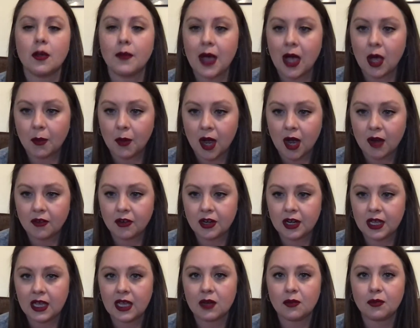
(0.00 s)
about
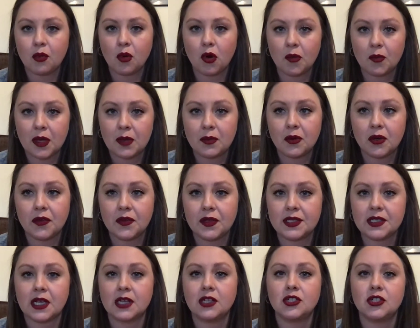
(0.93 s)
poverty and poor people in
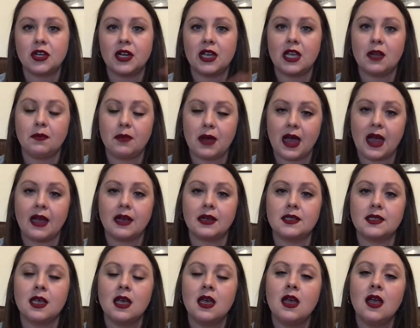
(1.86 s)
this country
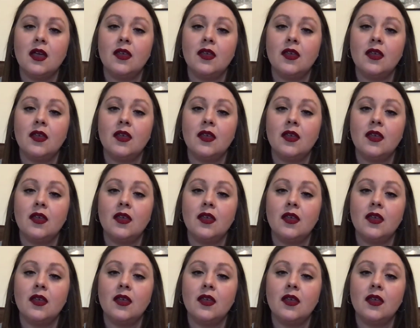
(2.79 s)
impacts